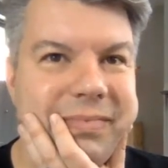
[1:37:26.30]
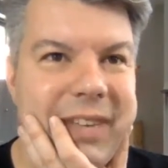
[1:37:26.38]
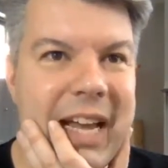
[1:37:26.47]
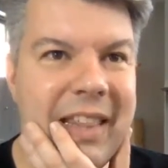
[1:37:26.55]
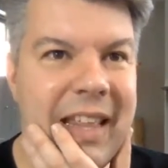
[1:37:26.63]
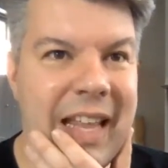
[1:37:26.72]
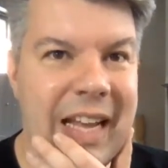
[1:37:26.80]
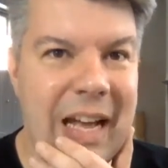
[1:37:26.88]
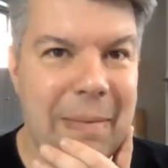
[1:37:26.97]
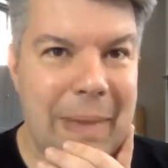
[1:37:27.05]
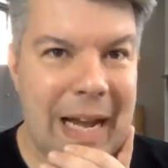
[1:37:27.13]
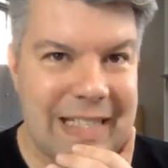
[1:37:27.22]
And then they
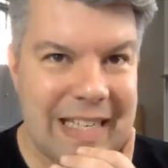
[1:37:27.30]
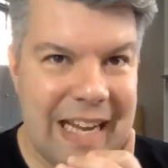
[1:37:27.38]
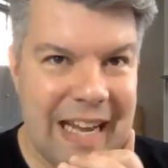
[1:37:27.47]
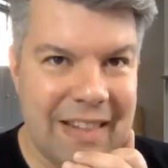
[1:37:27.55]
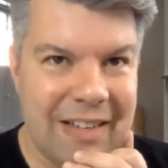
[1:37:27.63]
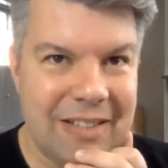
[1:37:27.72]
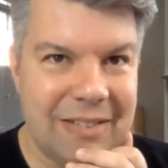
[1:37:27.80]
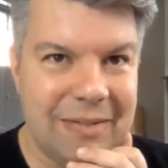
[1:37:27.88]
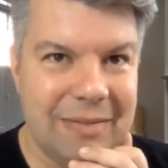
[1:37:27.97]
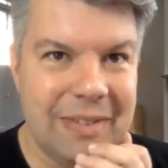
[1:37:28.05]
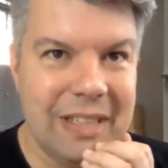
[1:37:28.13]
come back together.